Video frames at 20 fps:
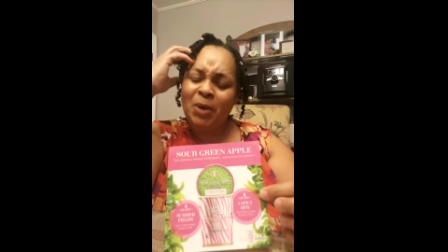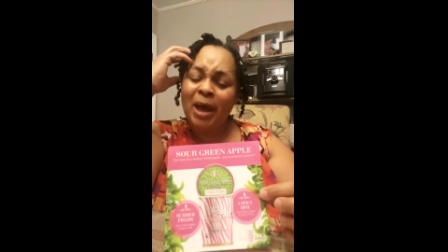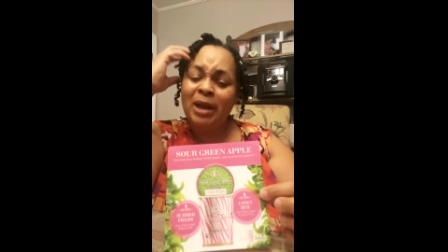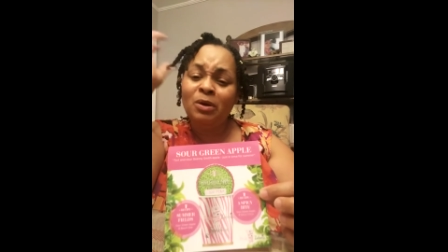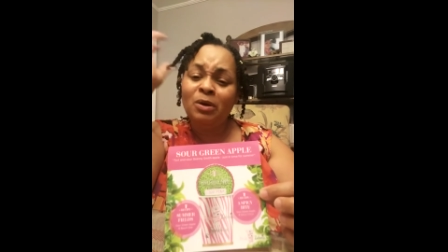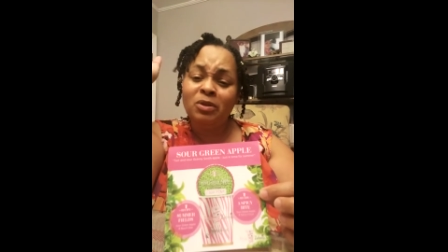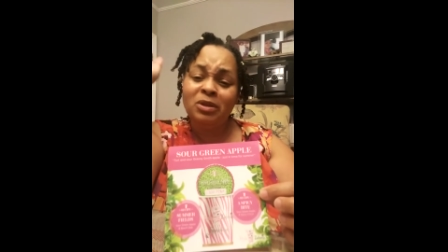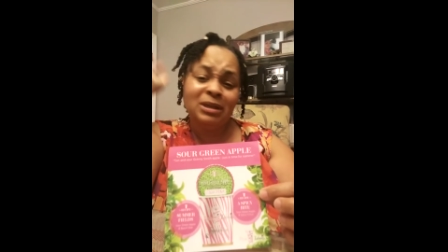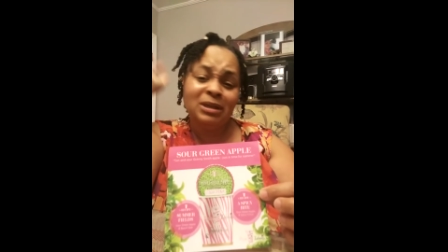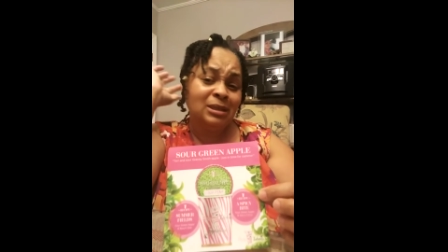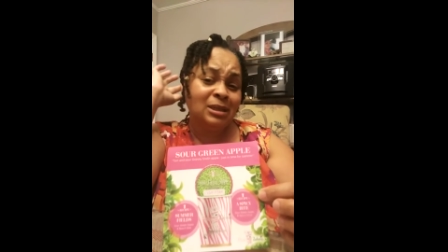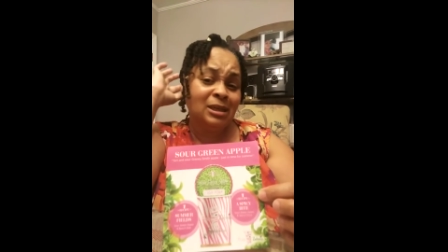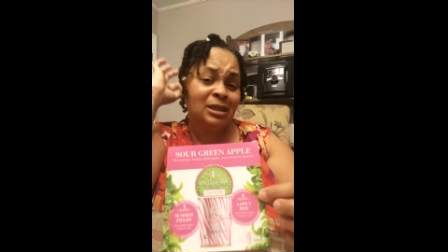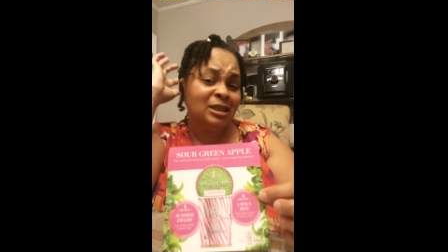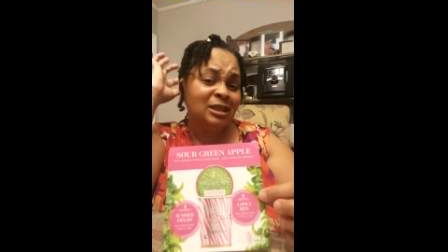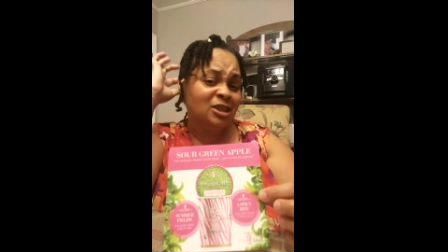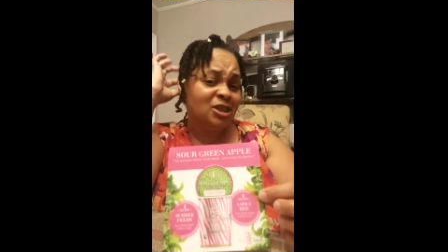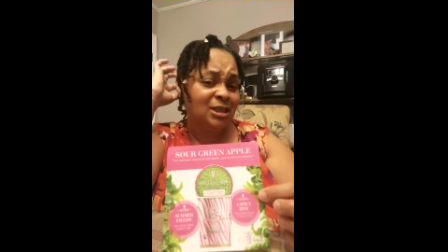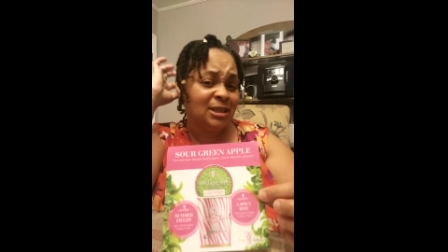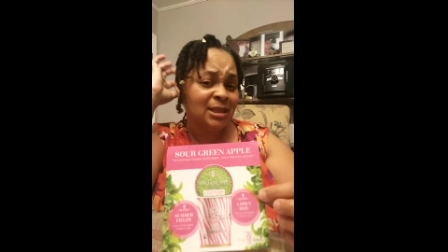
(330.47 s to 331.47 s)
I know the
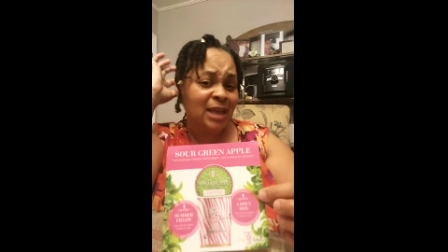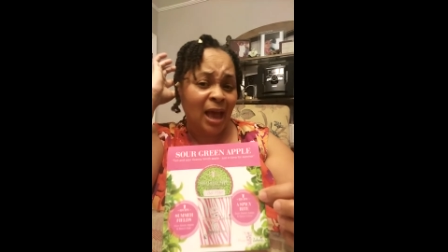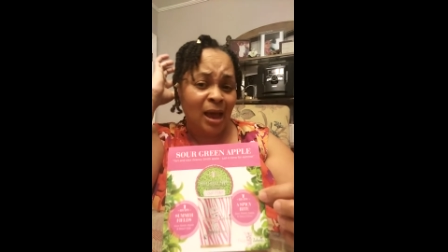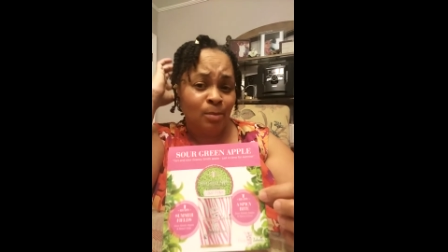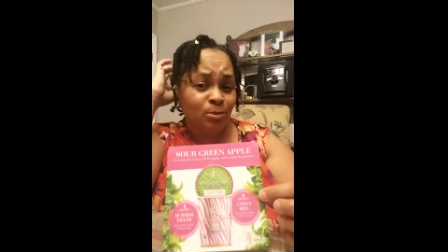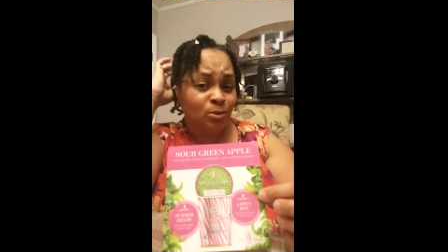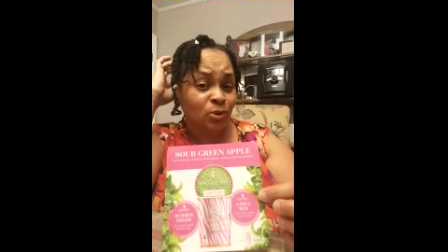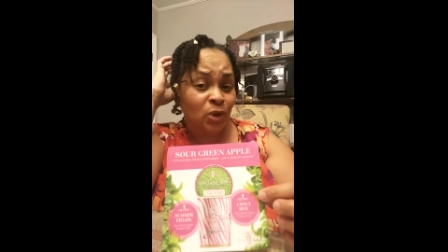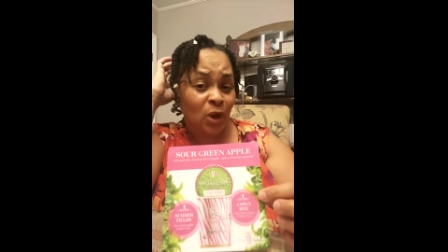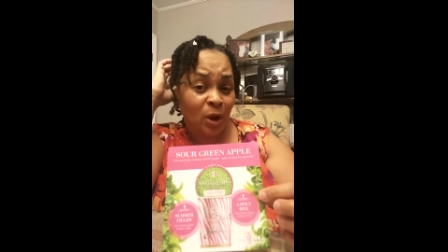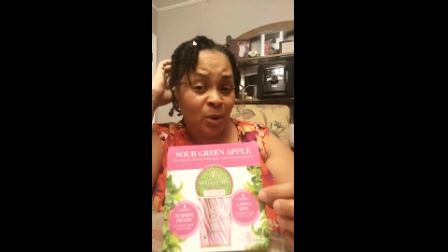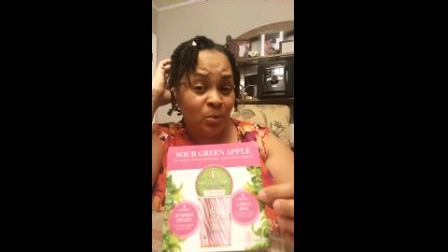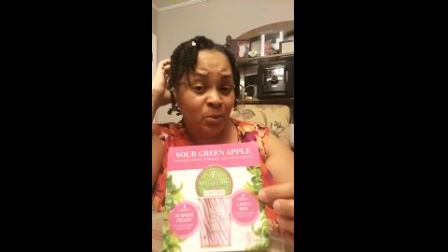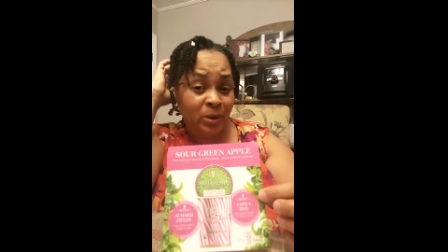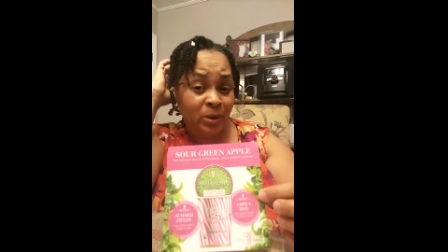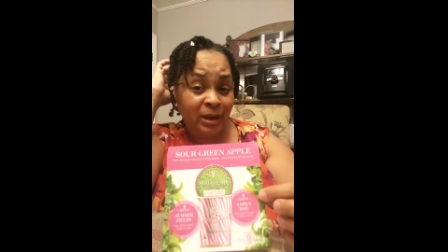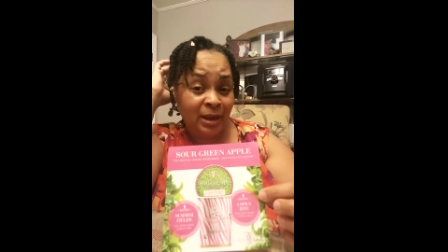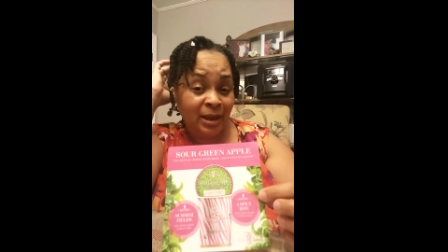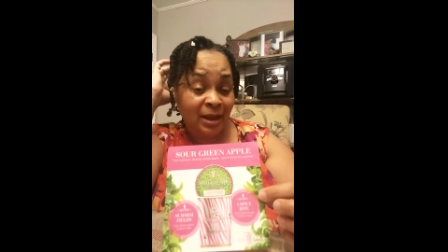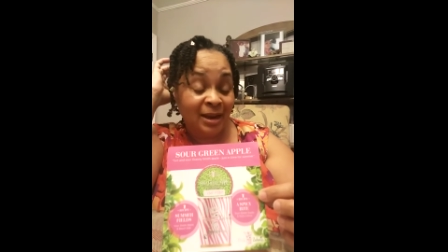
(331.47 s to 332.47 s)
delicious apples are
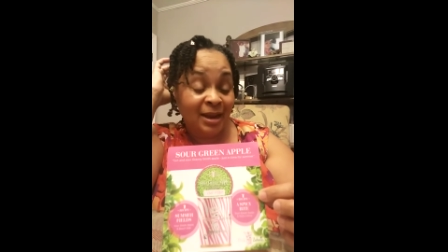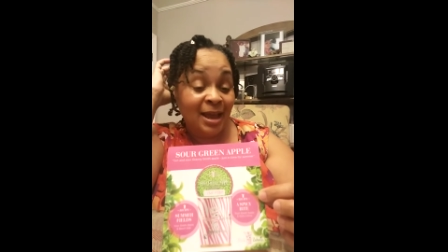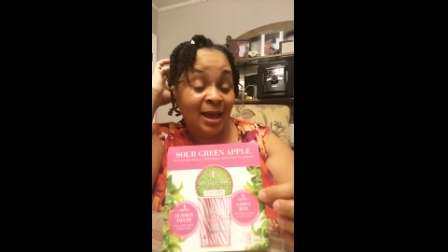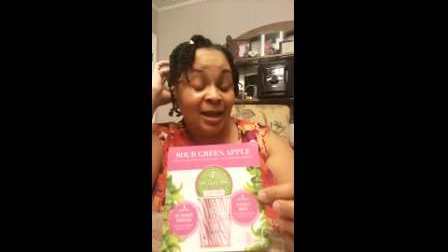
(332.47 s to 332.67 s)
red.